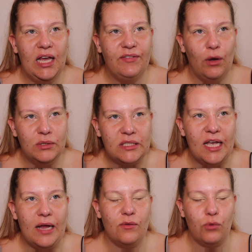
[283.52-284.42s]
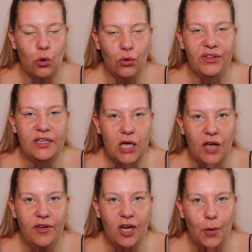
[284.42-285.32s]
If I was to sit and record the
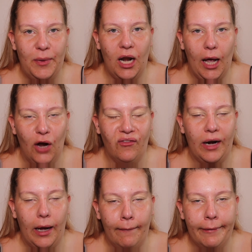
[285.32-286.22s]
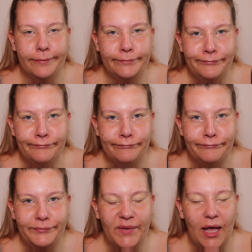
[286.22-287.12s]
entire video, it'd be over an hour.
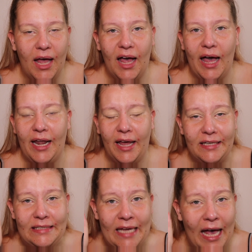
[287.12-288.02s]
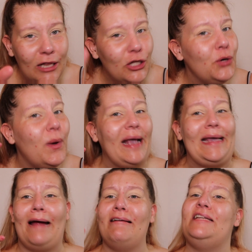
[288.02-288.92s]
And I can tell you, I
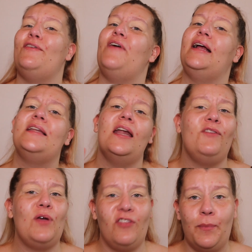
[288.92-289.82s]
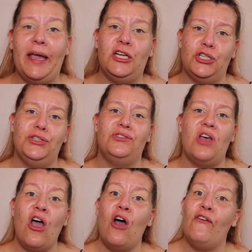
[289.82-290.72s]
guarantee for a fact, none of you have the patience
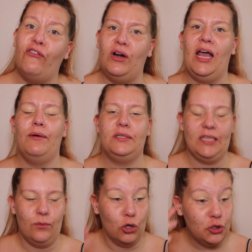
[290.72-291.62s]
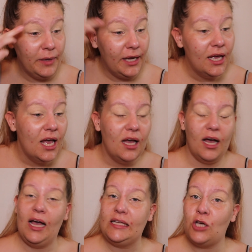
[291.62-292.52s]
for an hour to sit and watch me.
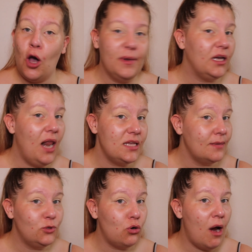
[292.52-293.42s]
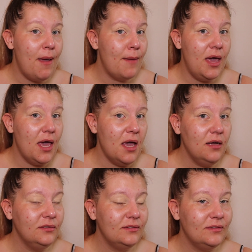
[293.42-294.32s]
As comical as I'm sure I may be,